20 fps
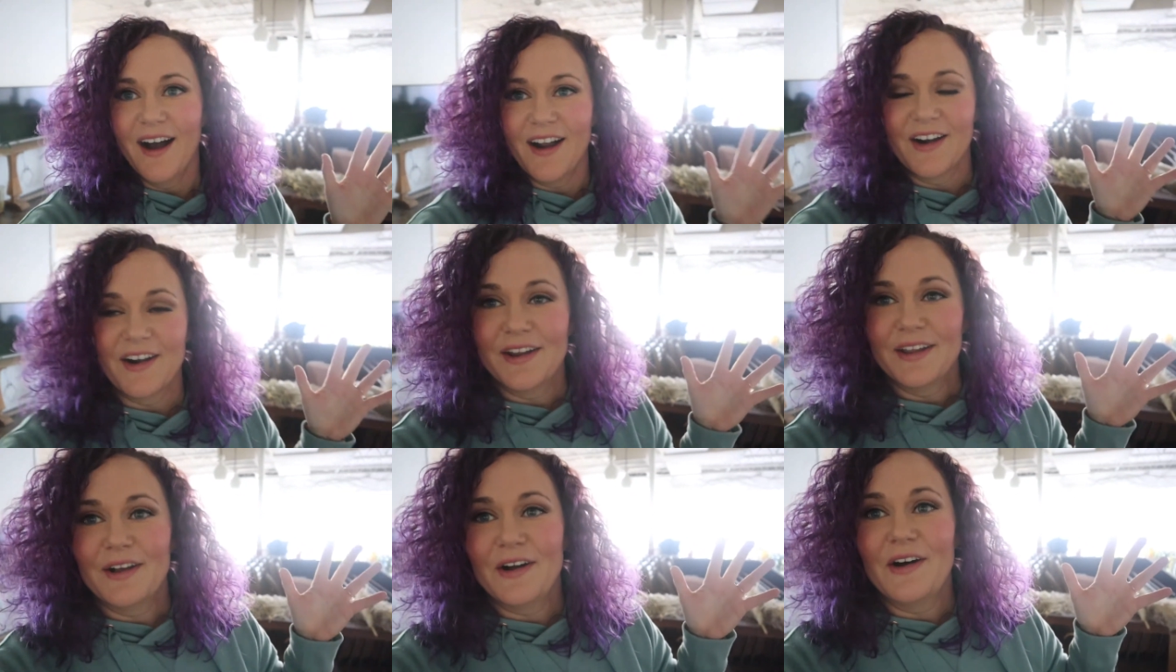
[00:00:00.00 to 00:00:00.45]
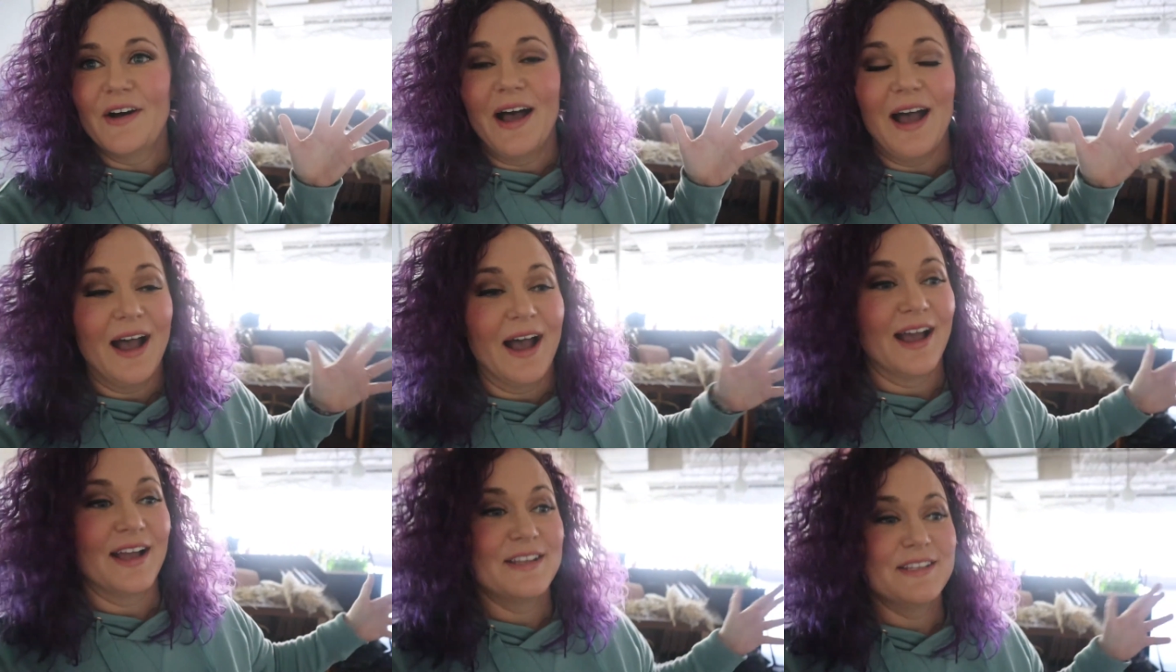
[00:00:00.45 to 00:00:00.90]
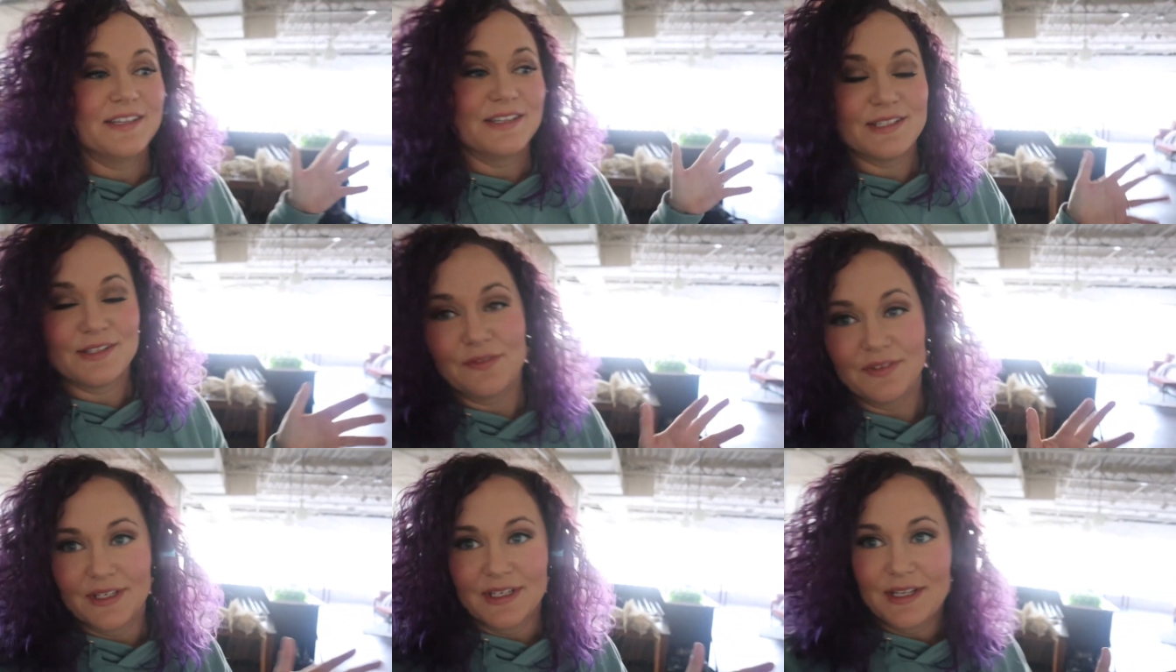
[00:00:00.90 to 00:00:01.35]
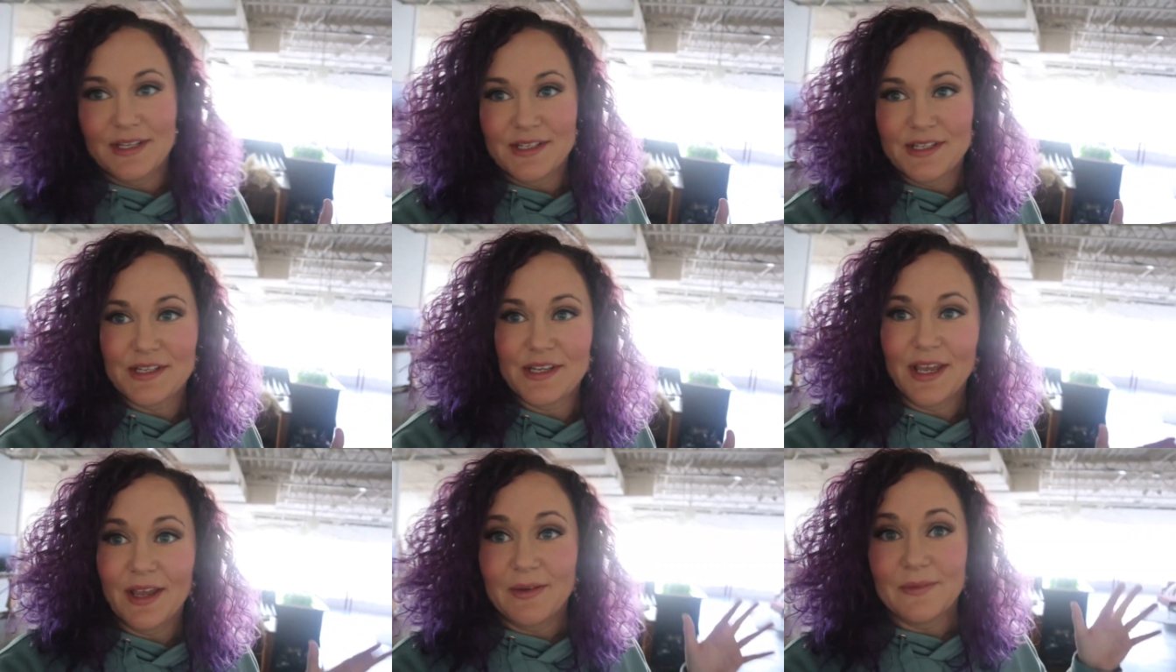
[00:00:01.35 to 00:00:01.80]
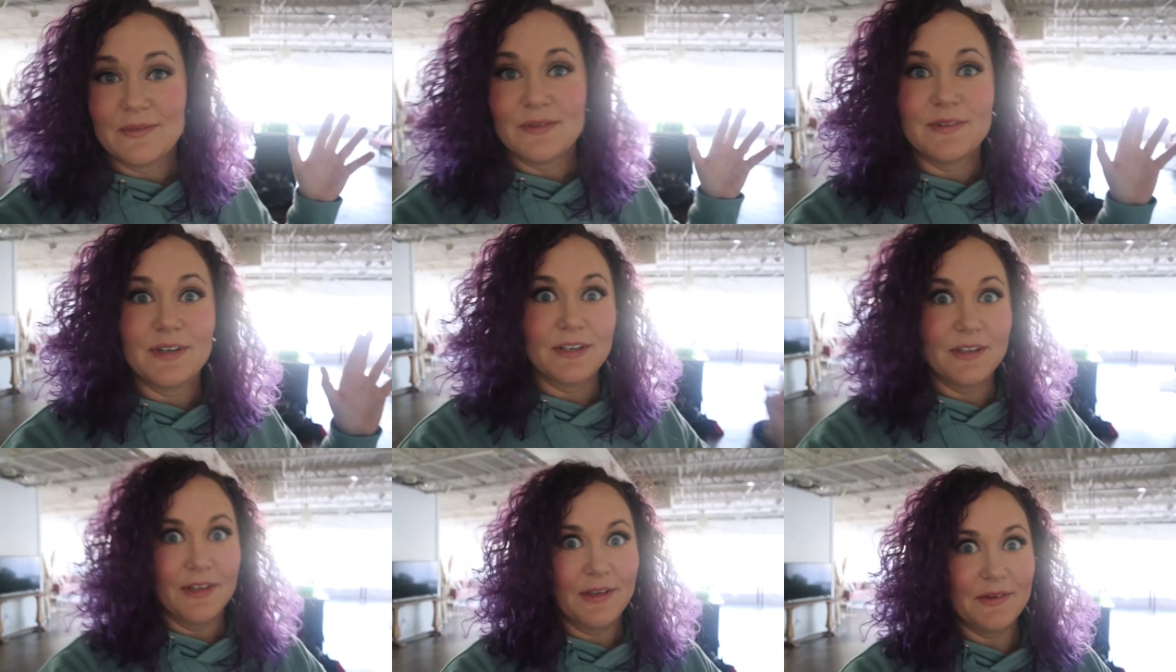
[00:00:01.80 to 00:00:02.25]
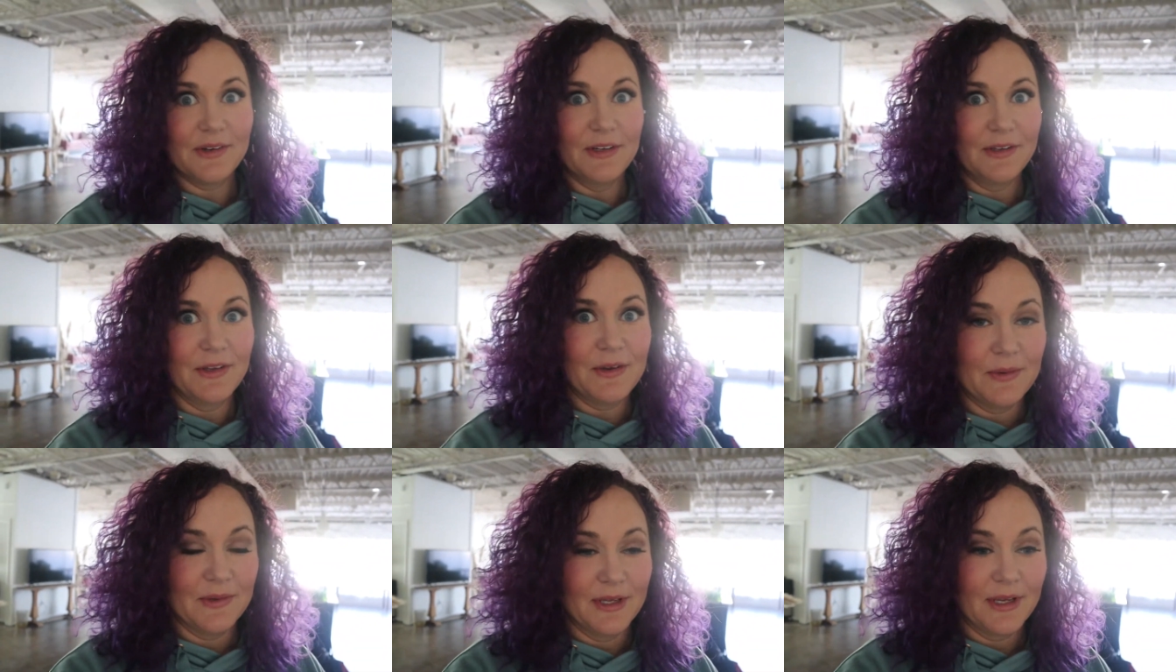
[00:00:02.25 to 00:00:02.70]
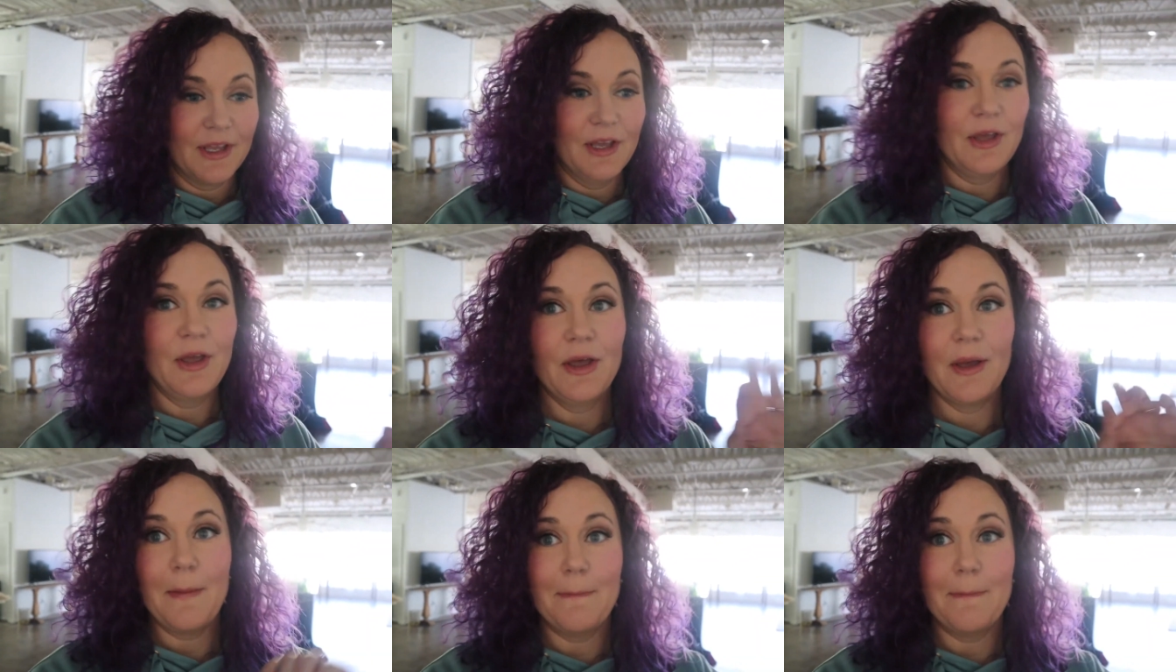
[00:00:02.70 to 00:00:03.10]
All right, y'all, I just finished a really quick